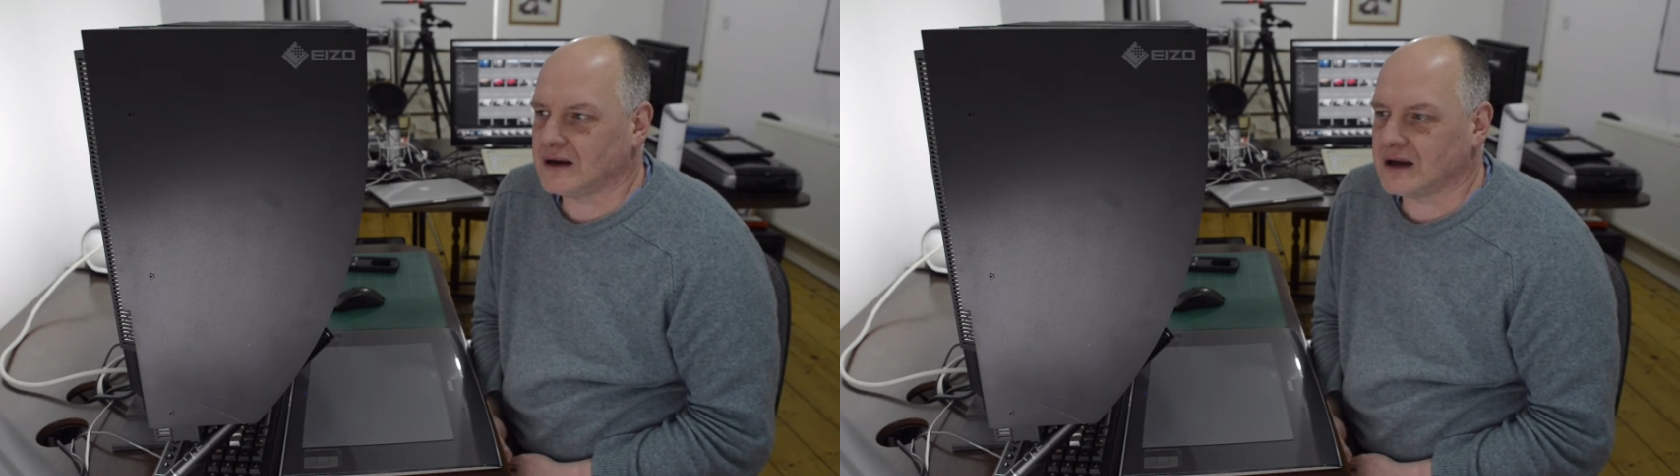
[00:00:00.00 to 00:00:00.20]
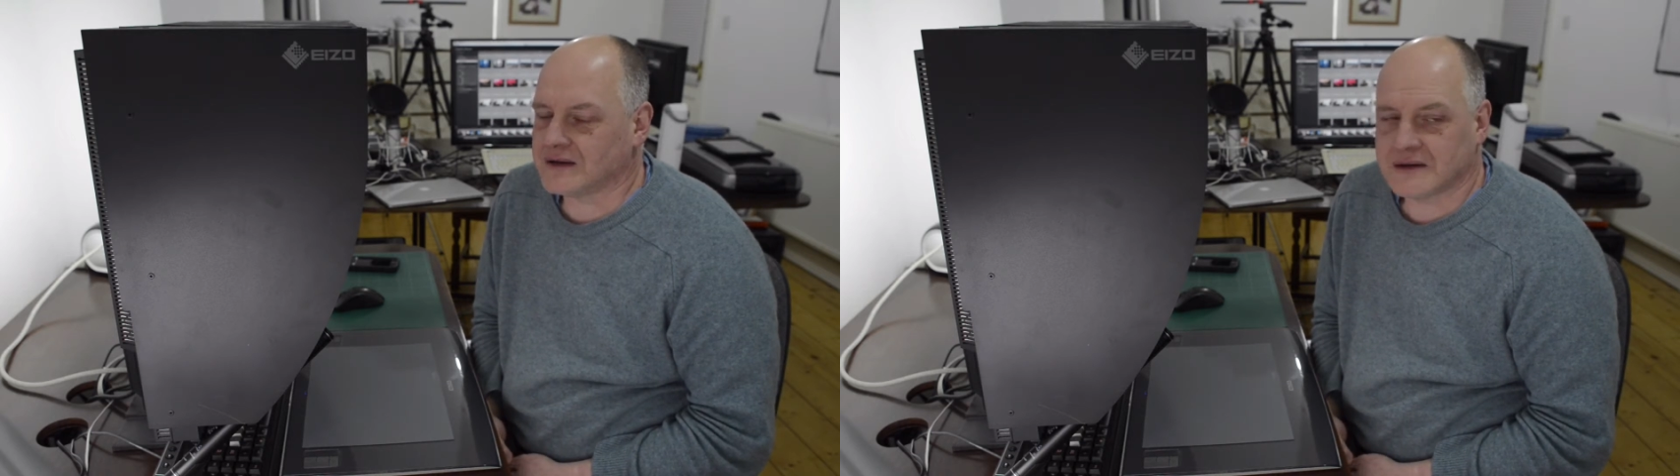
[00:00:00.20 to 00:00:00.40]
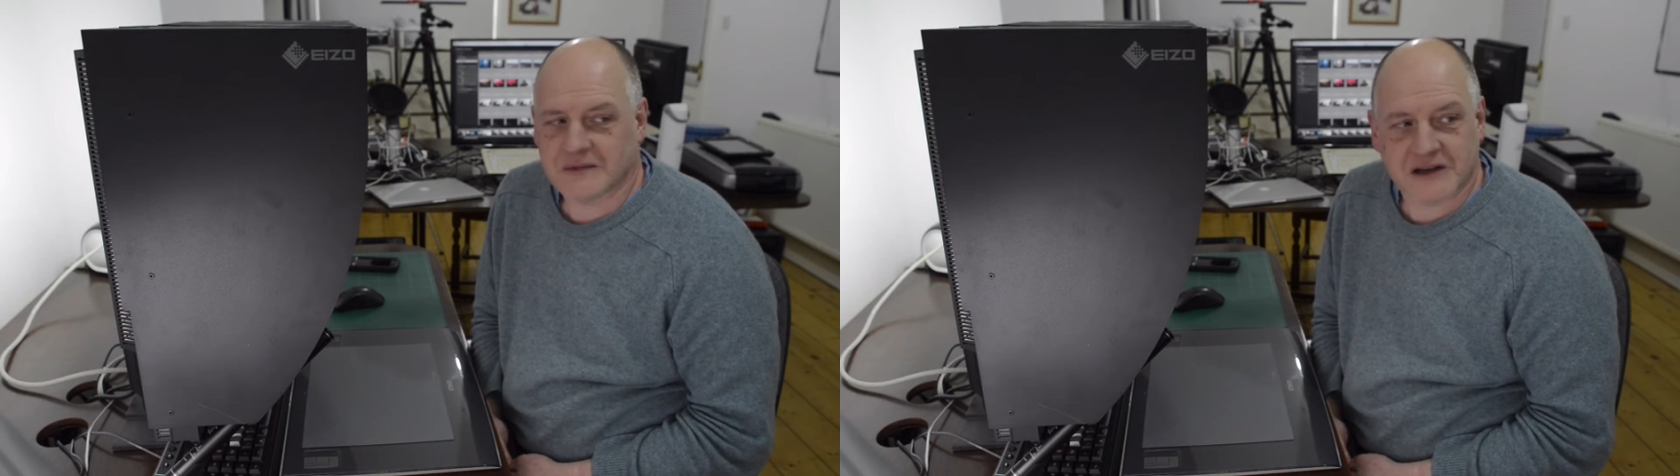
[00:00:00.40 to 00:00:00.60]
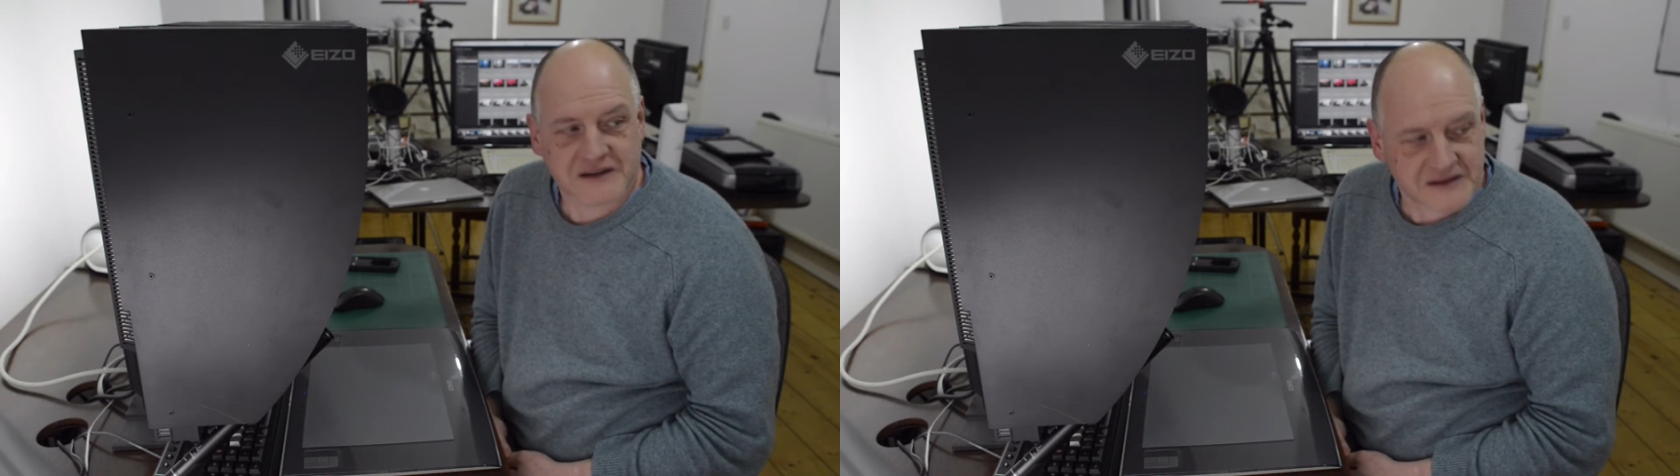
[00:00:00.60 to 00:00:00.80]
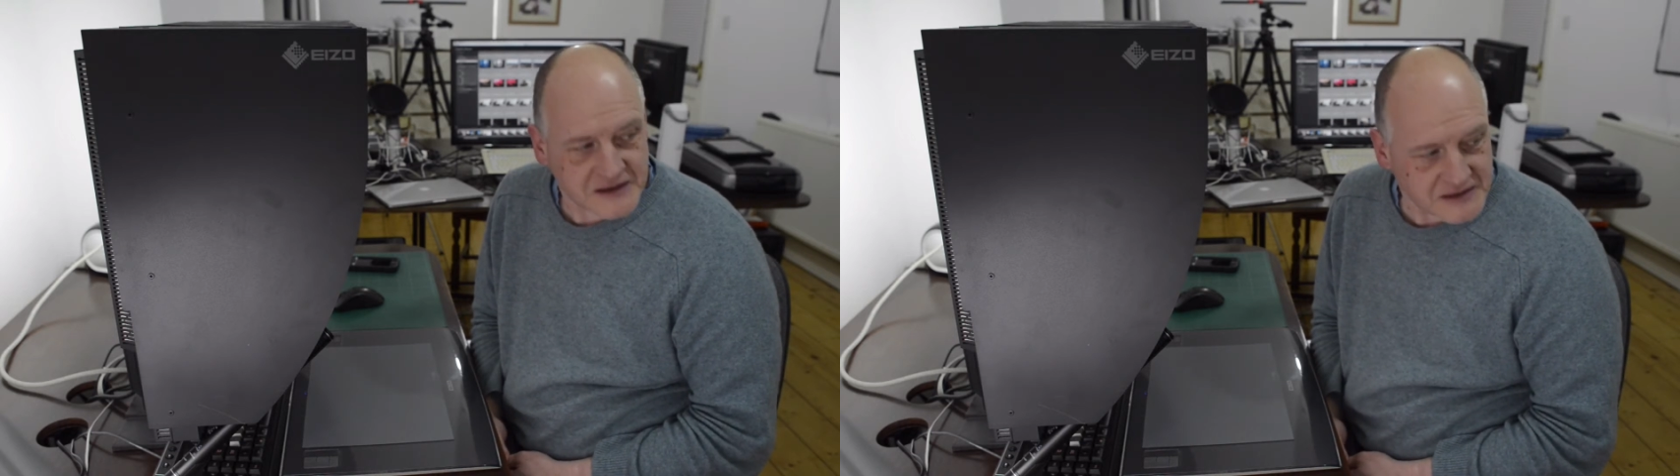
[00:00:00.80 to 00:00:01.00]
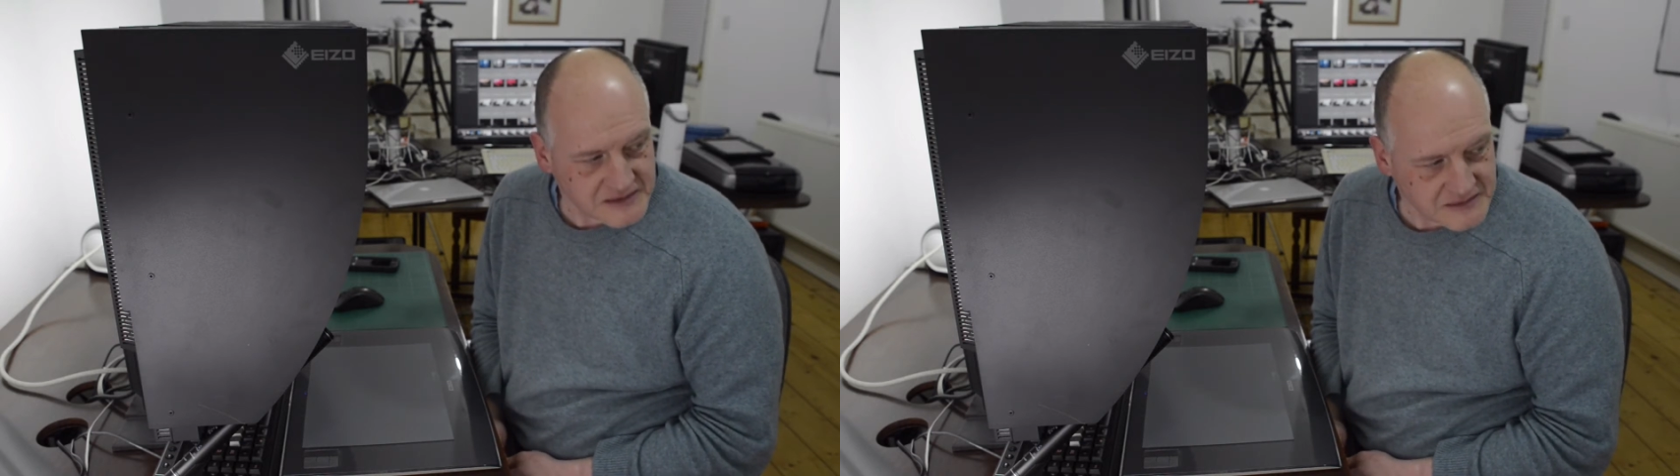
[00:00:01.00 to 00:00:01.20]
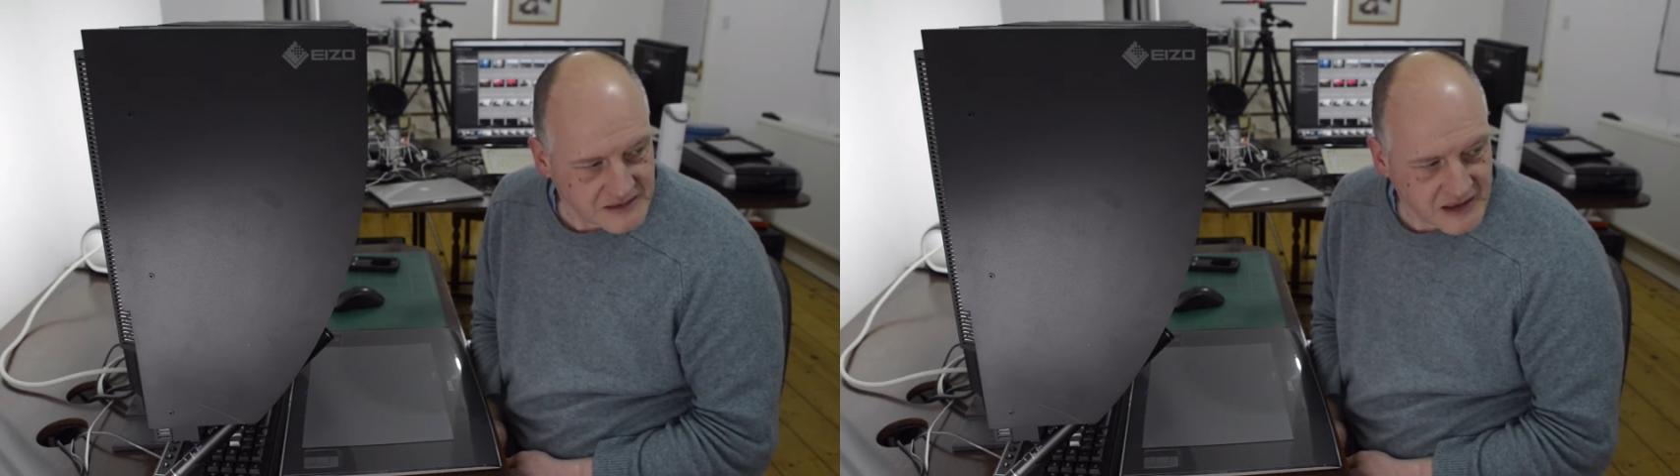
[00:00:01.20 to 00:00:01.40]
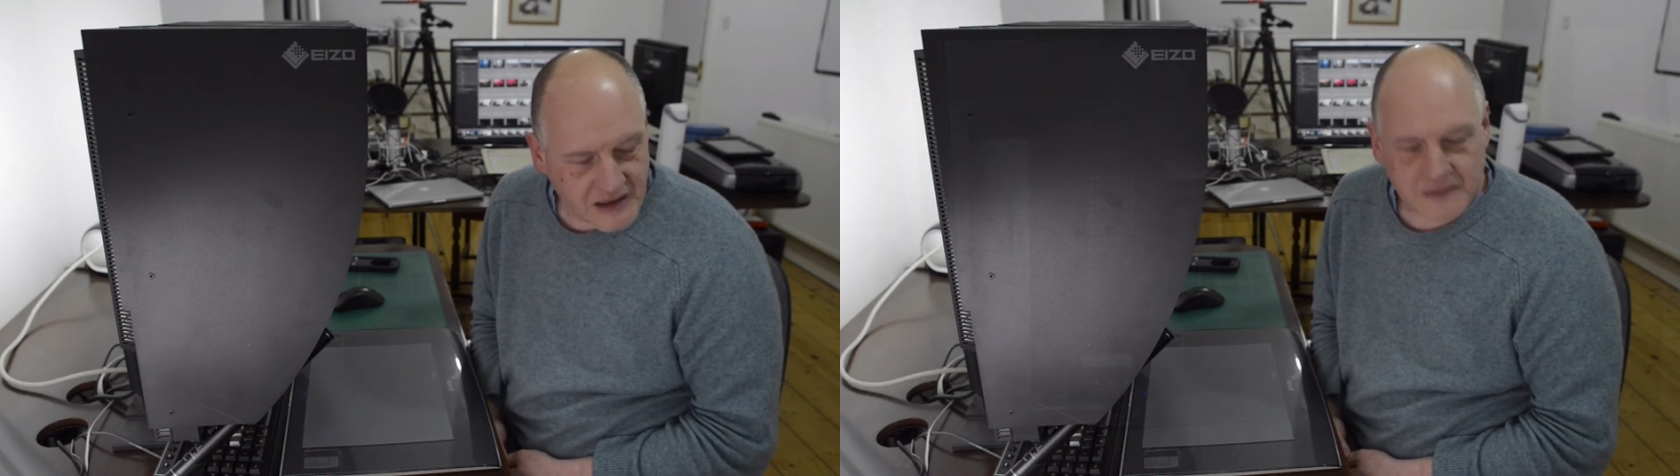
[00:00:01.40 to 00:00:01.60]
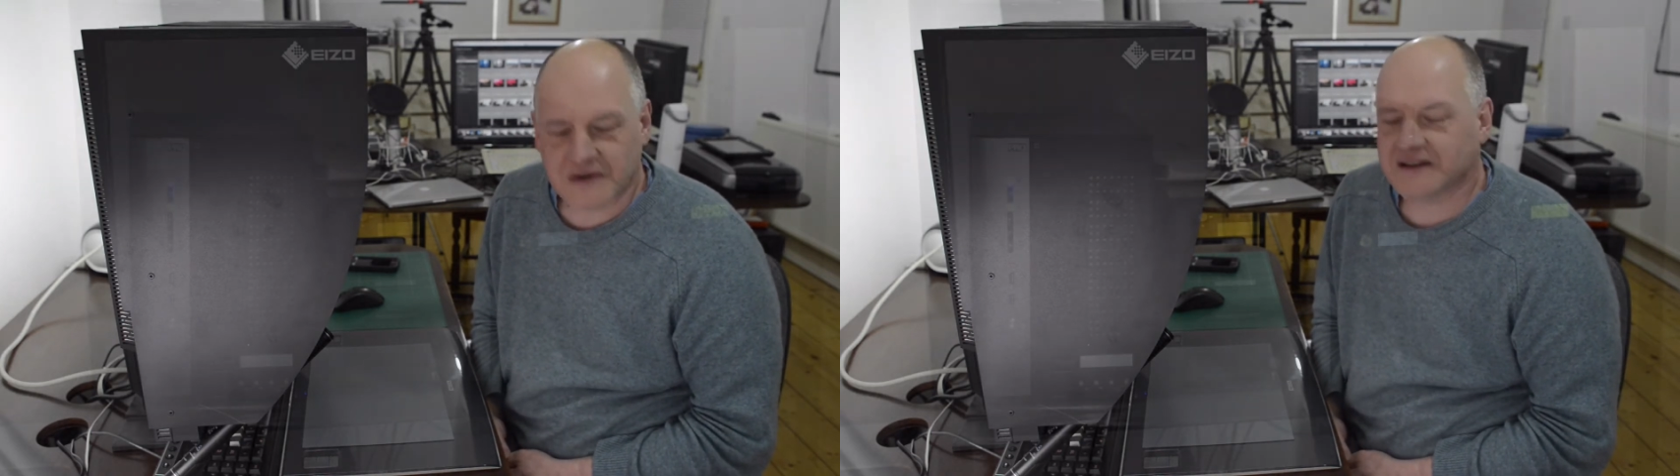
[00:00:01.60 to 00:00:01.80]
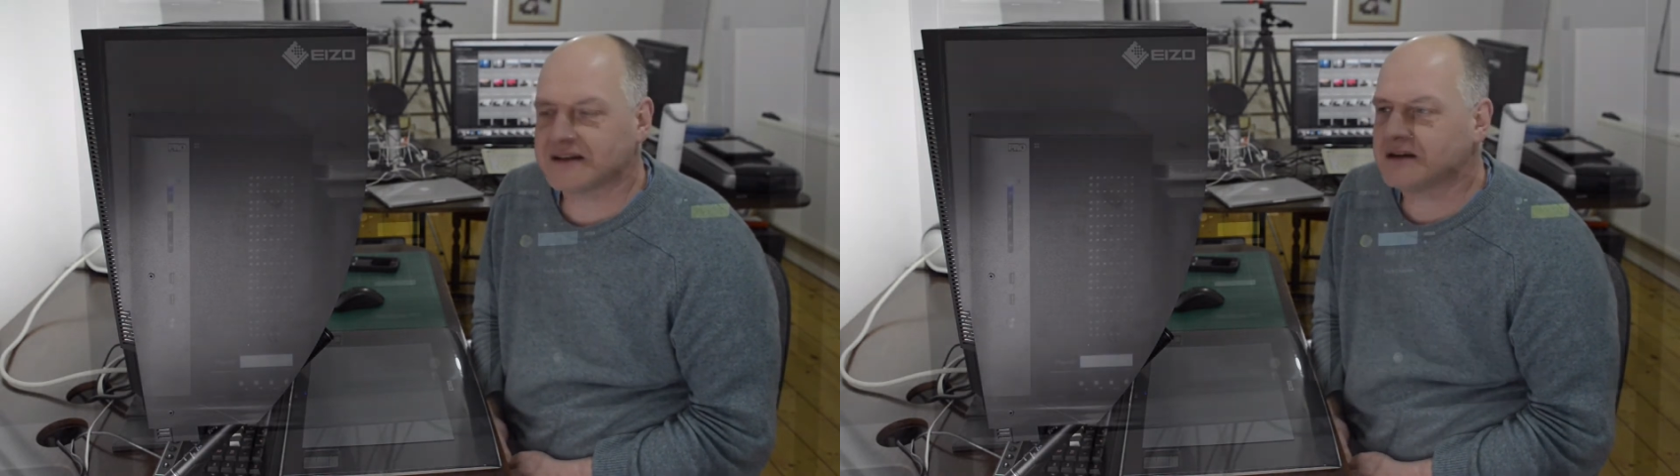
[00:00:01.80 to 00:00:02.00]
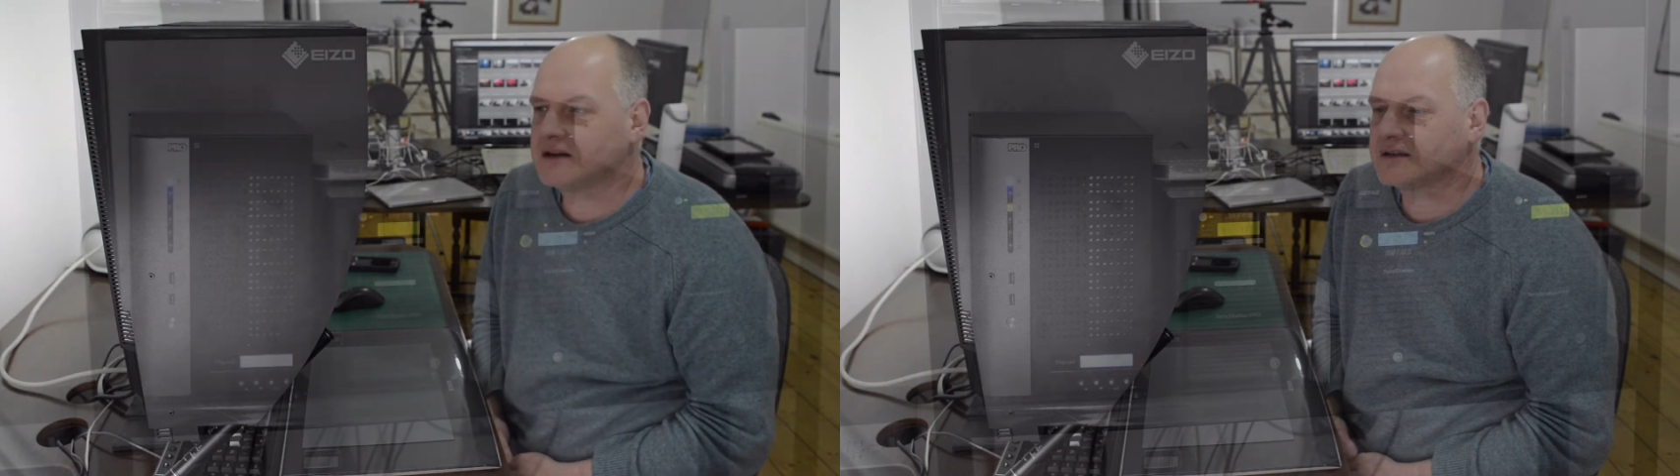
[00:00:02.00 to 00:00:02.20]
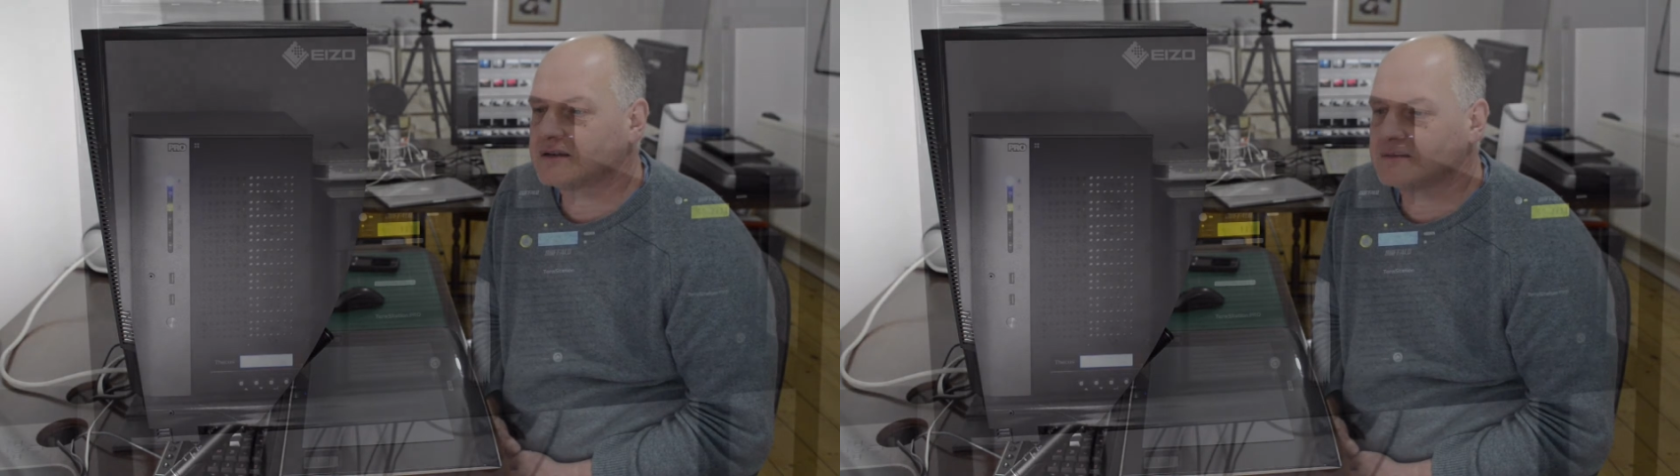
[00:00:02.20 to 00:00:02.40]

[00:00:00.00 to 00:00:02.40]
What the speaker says: I think we can start. We'll start